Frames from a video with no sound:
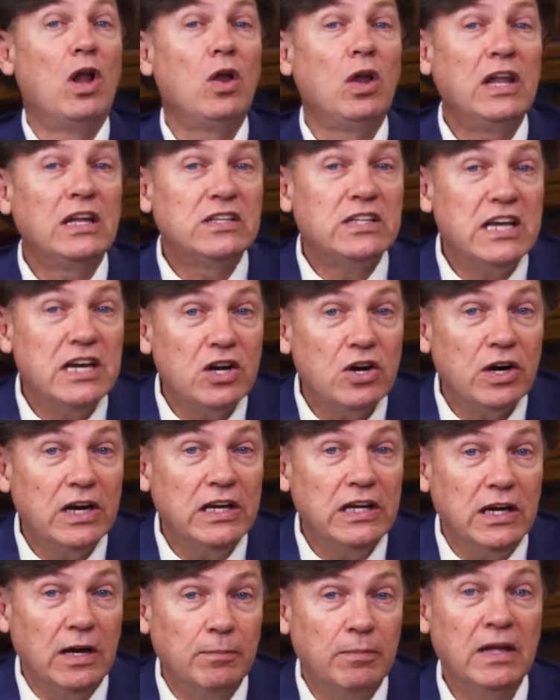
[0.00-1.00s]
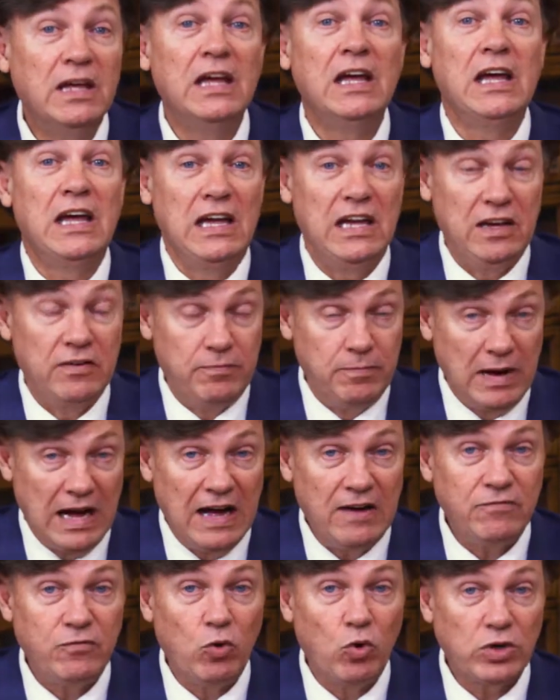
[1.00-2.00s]
Let's hear him. If
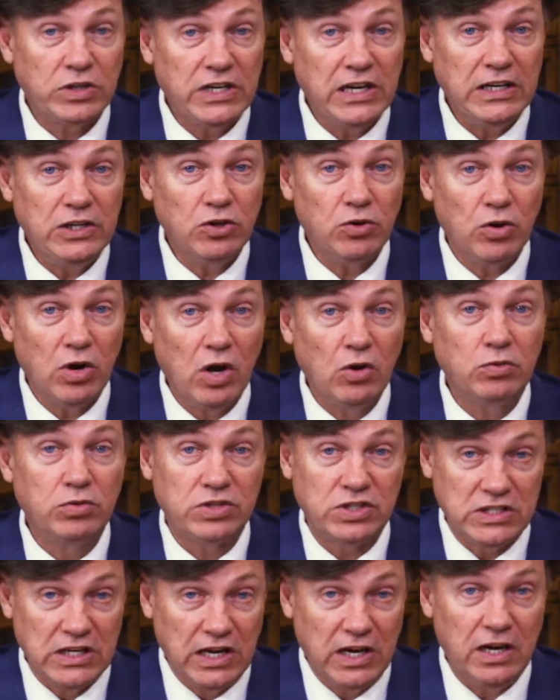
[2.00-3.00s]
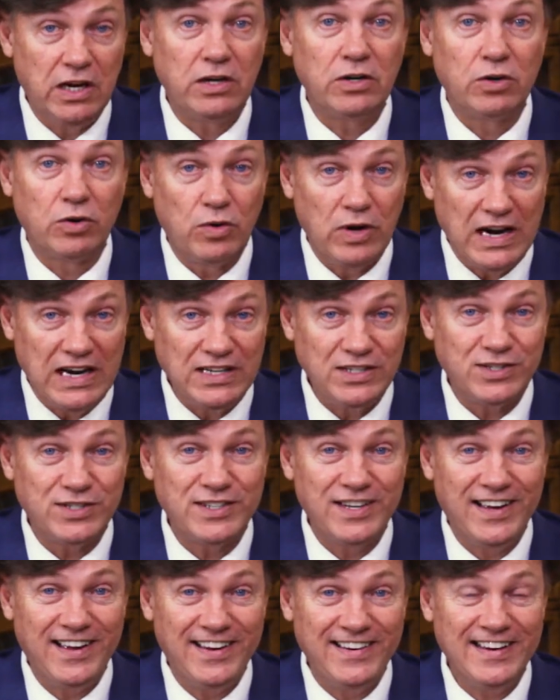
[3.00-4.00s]
my 14 year old son or
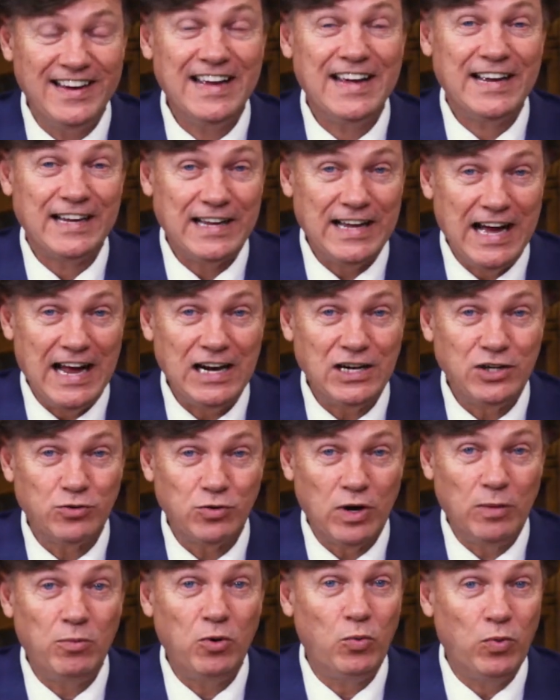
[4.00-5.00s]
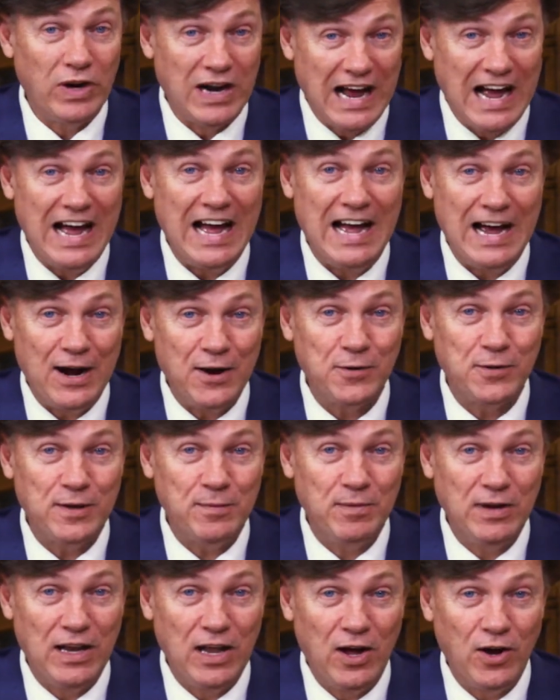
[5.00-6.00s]
grandson got in trouble, would I hire
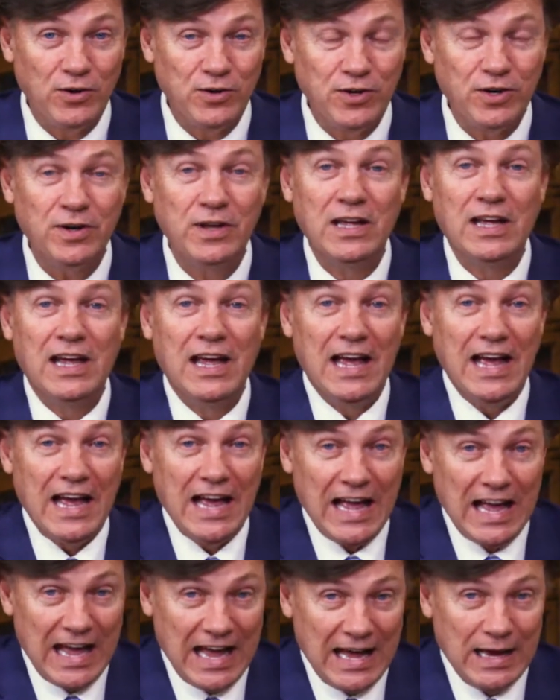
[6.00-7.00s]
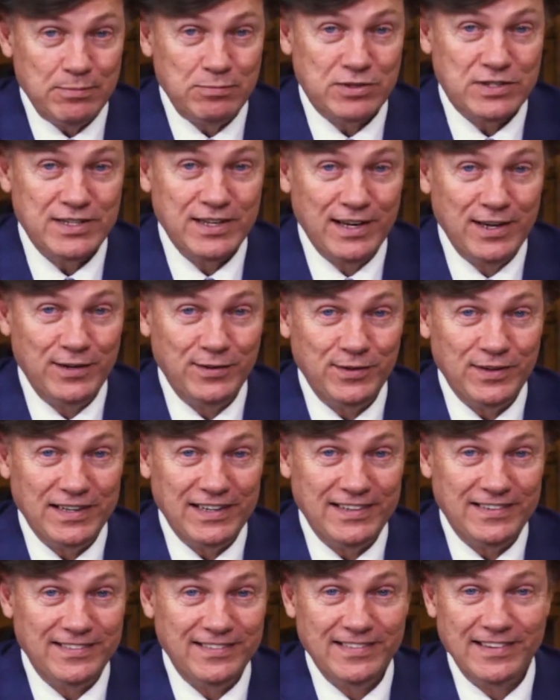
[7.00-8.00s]
them a lawyer?
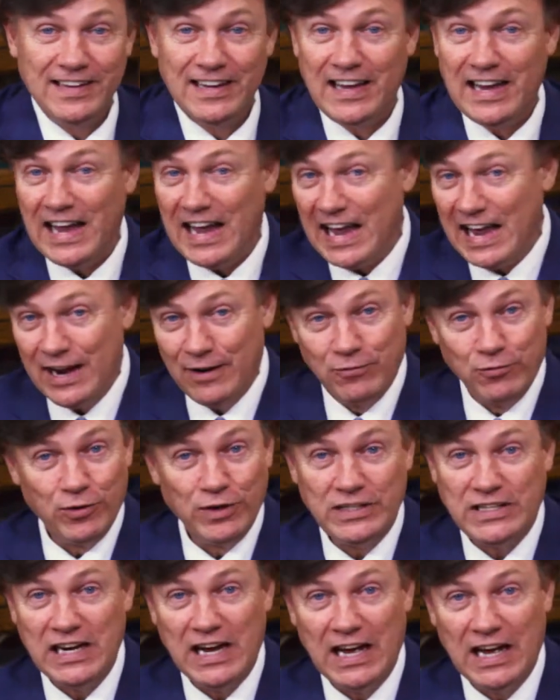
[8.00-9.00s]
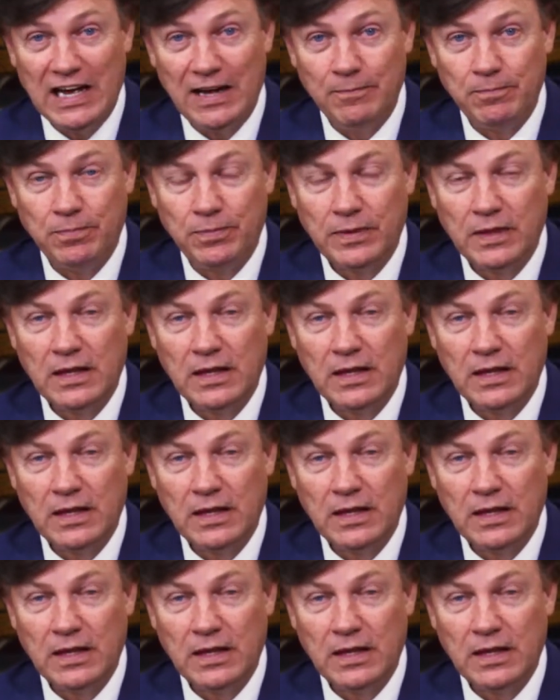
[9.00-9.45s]
Absolutely, every time